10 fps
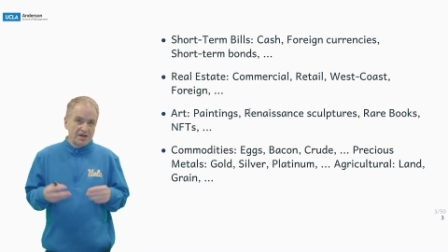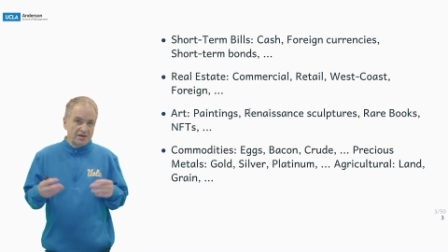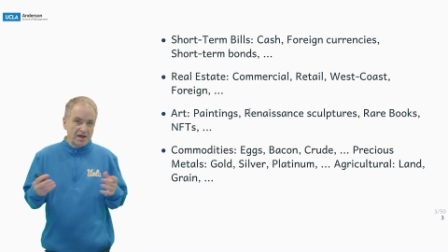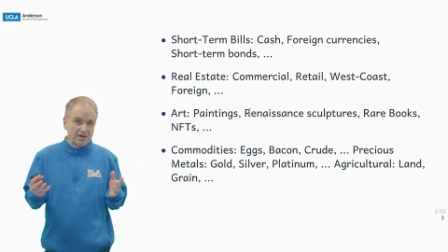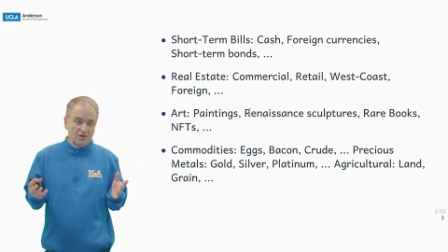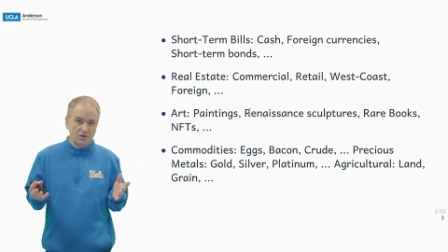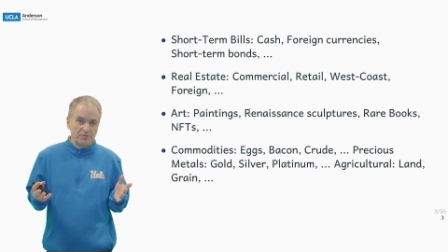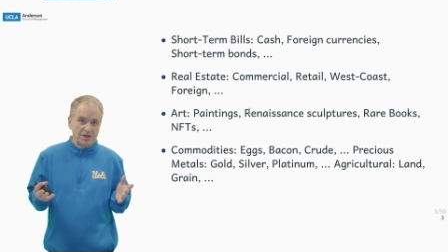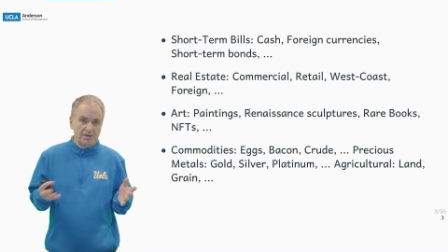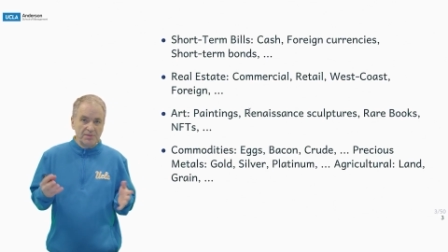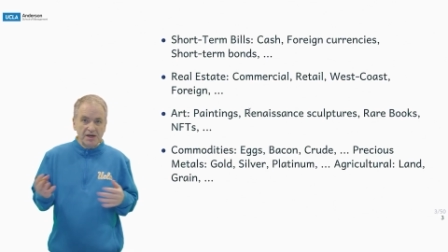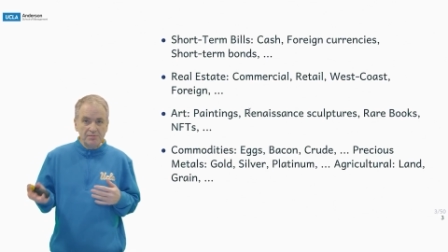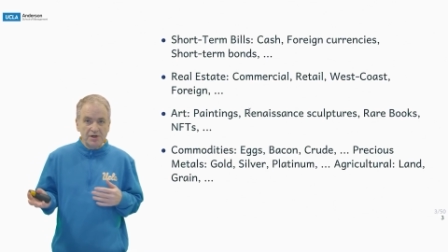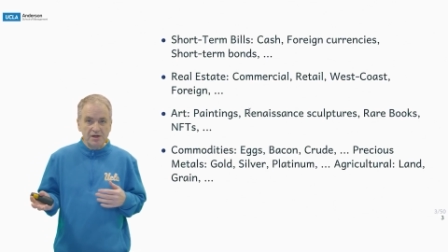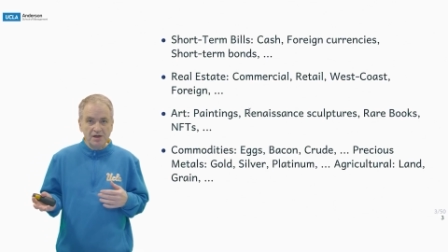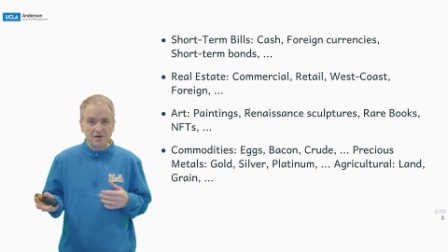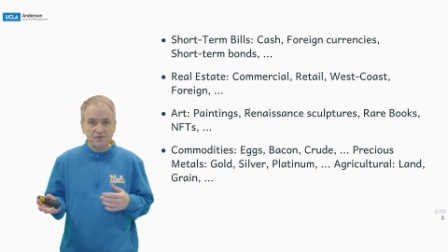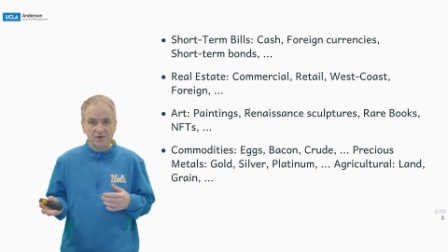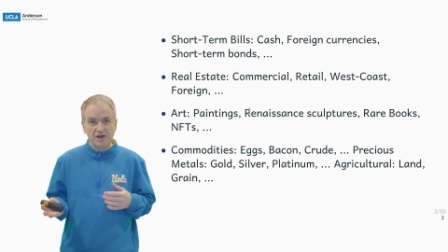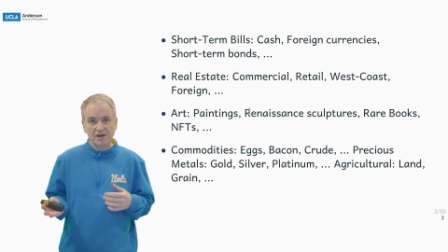that could be a money market
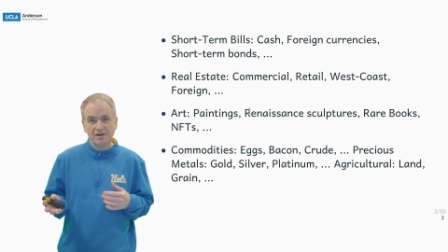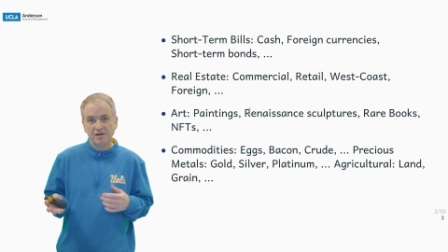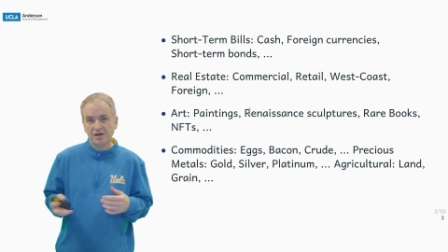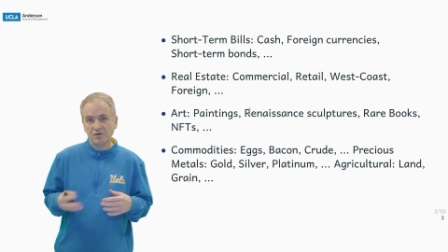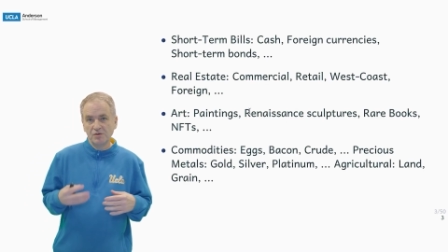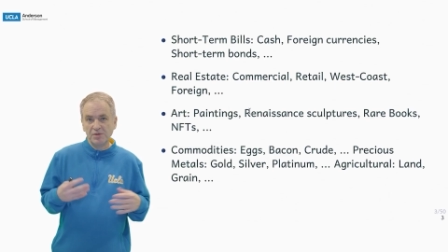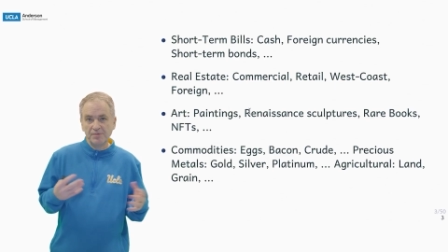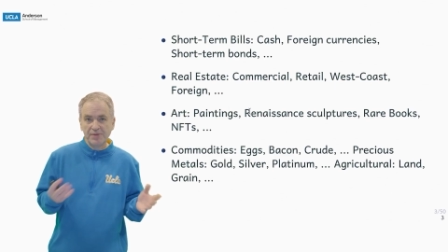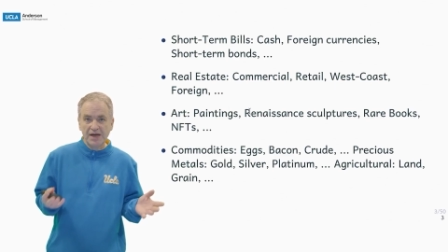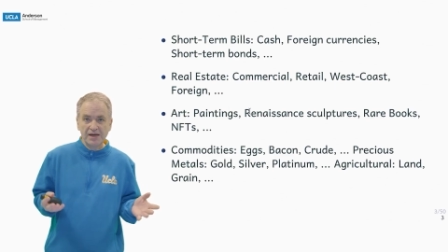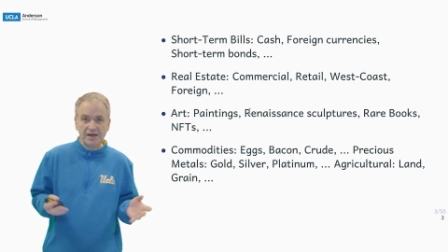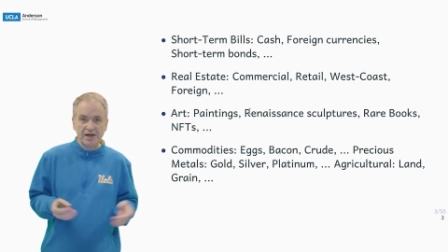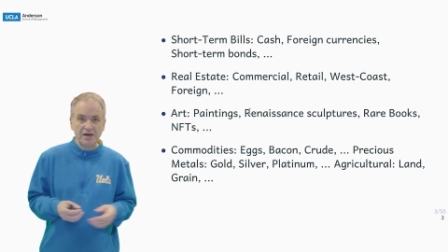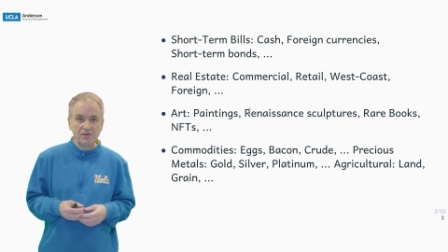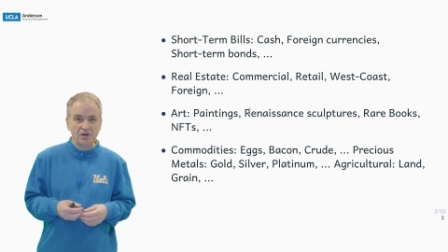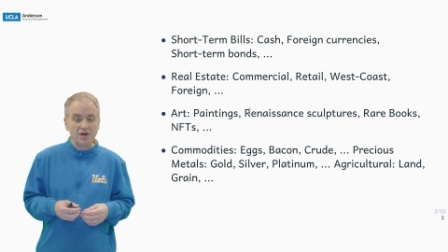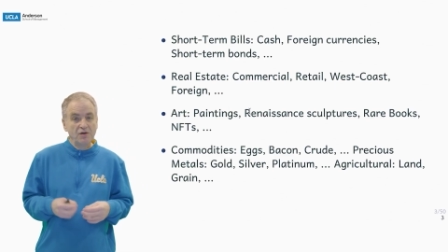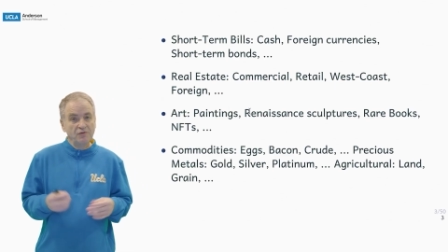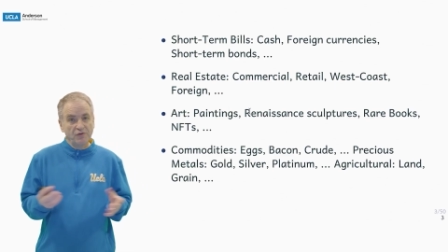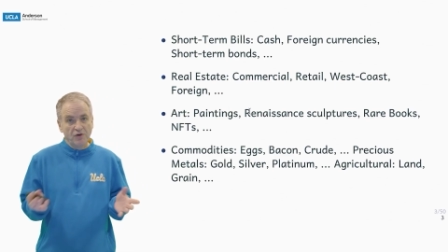fund, that could be a bank account,
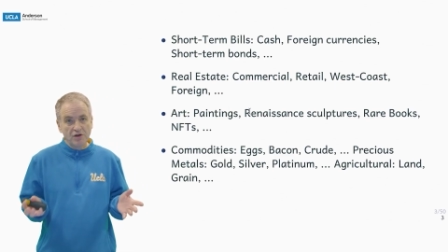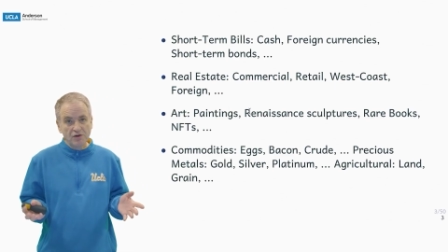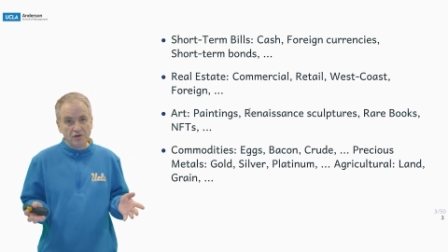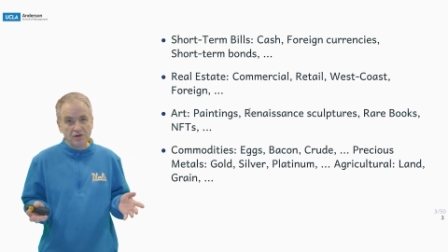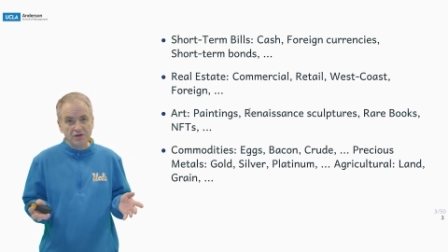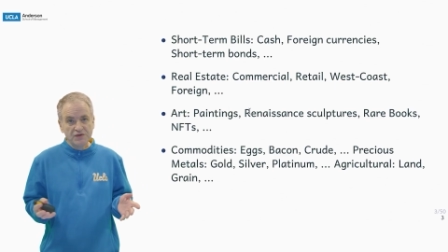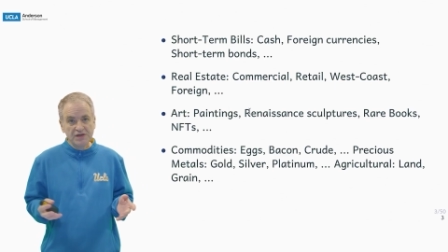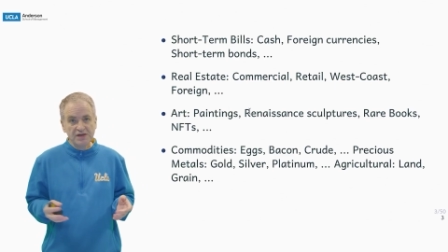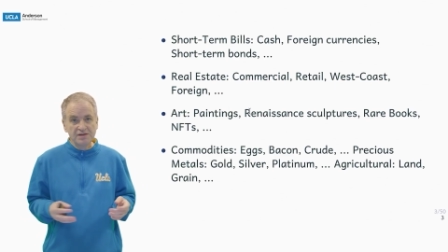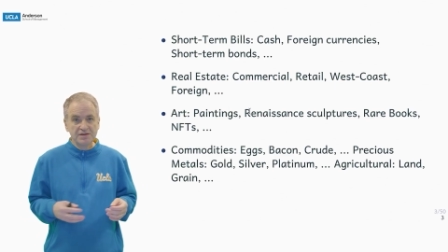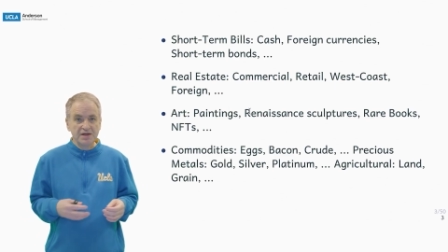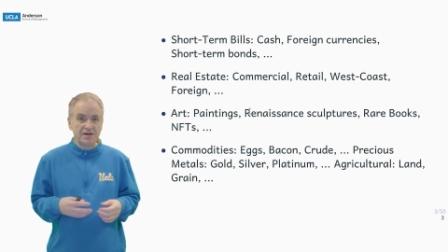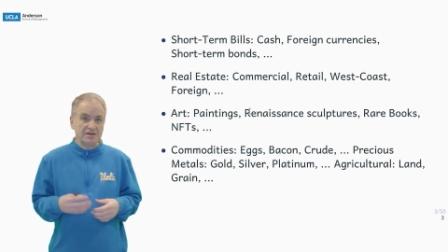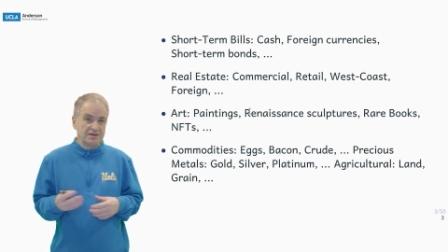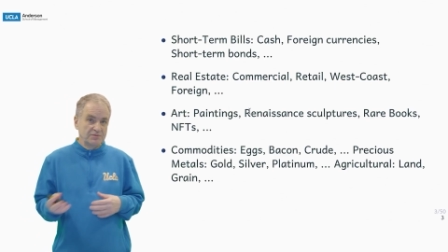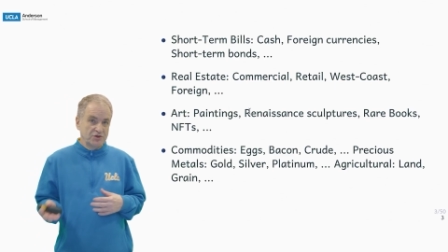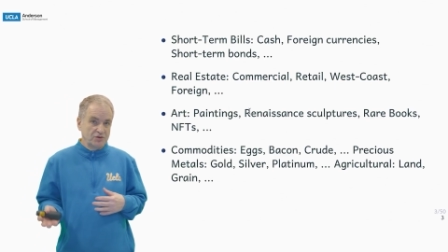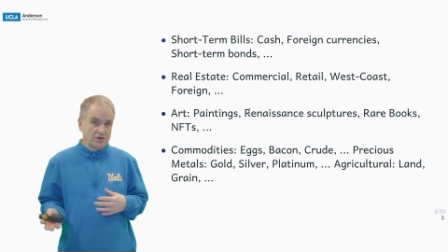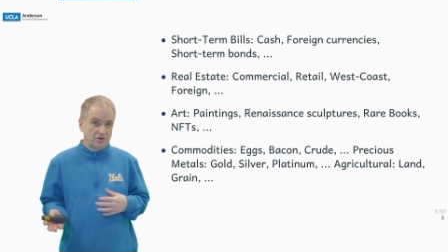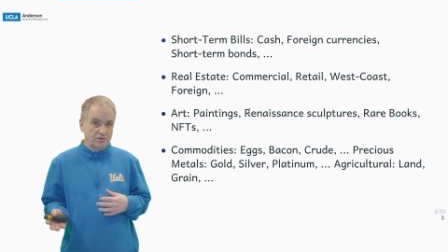foreign currencies, some
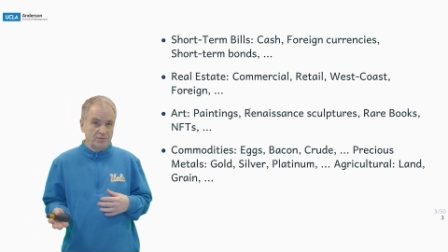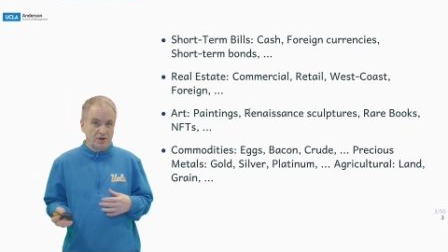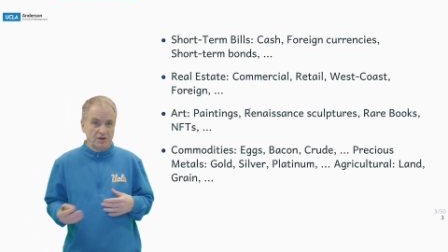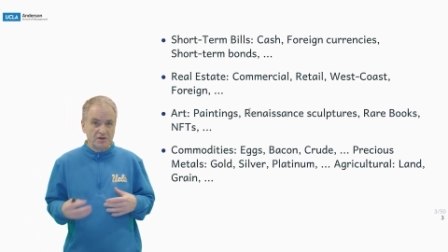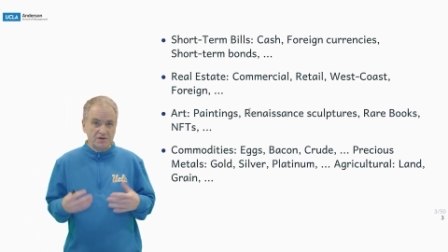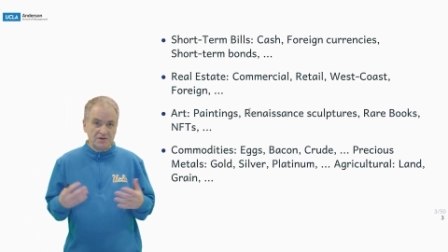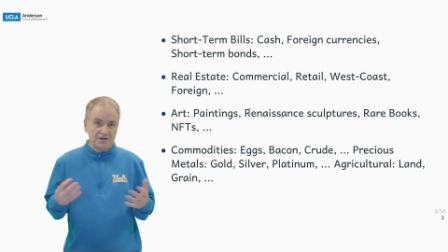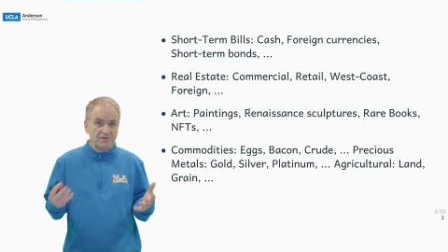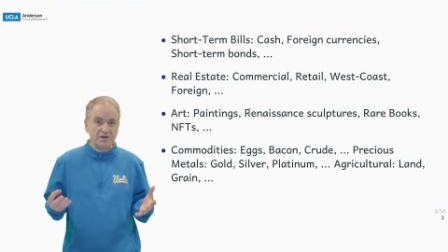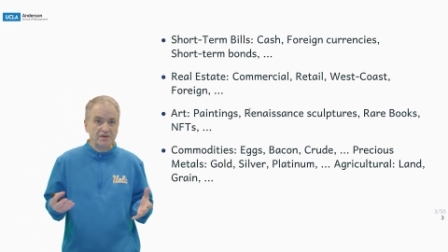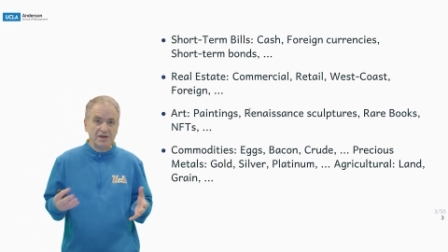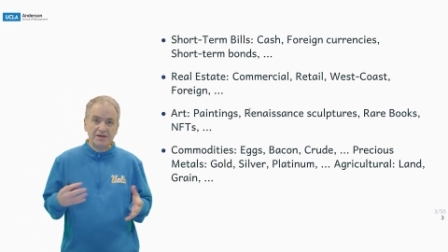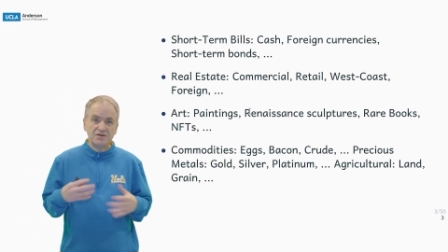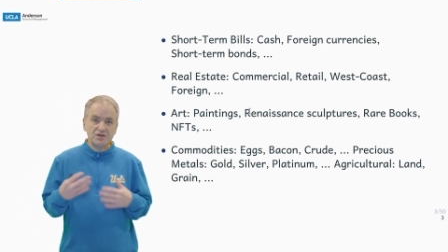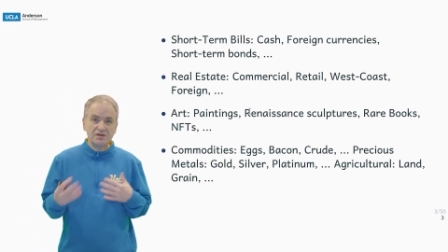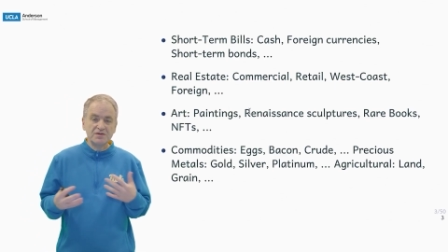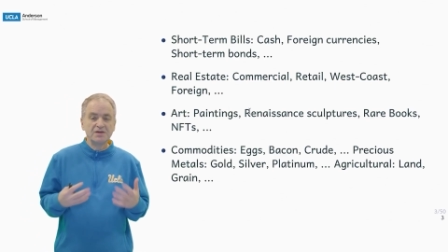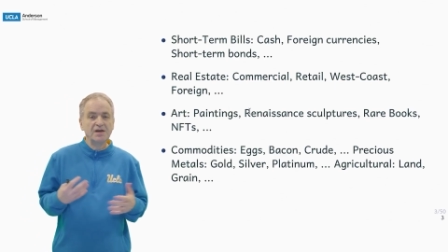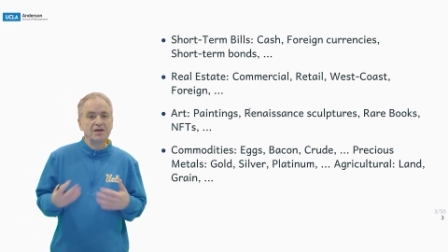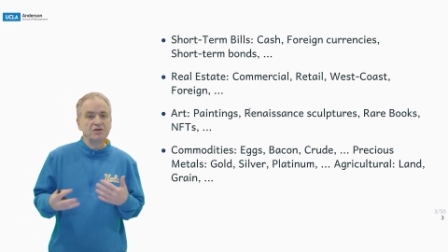short-term bonds, different things, just
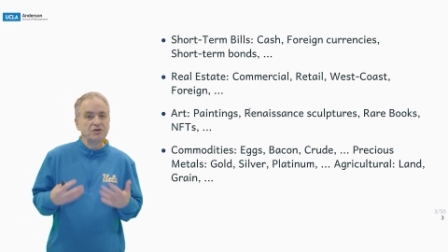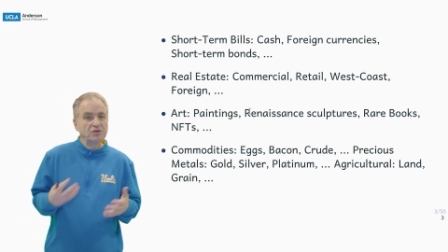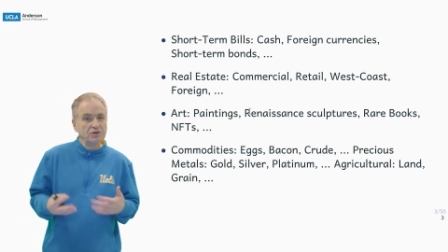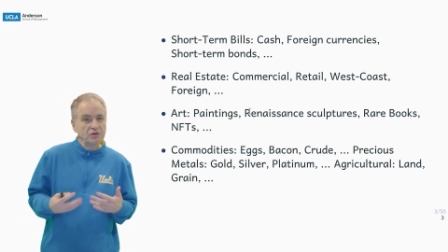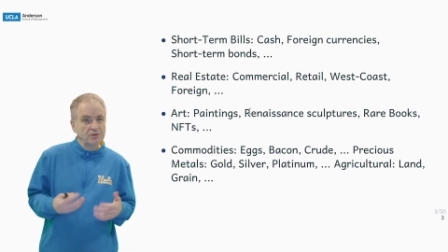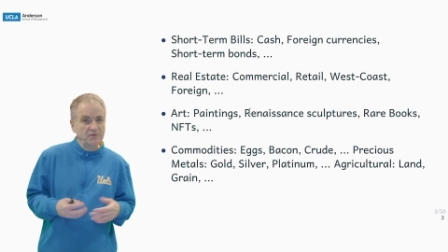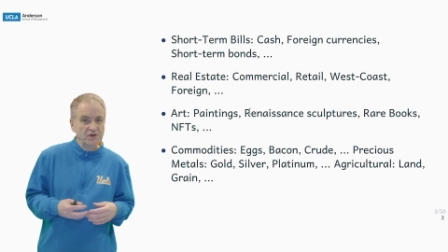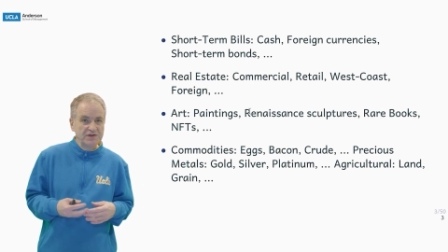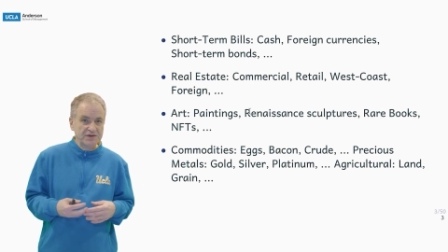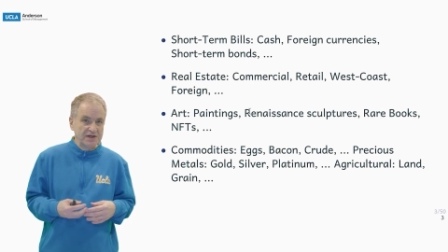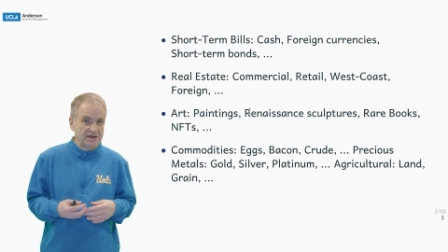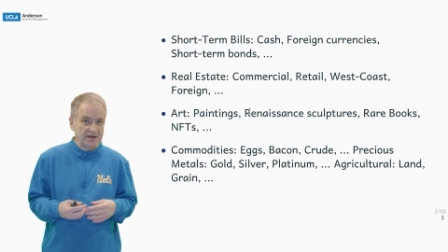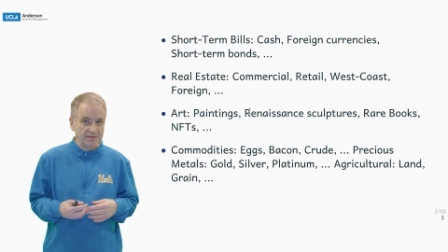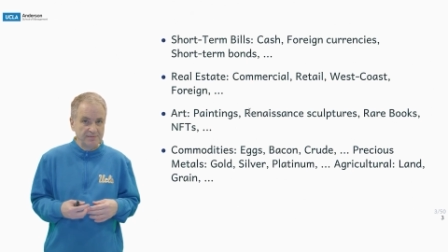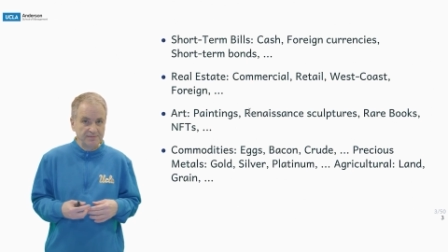short-term fixed income.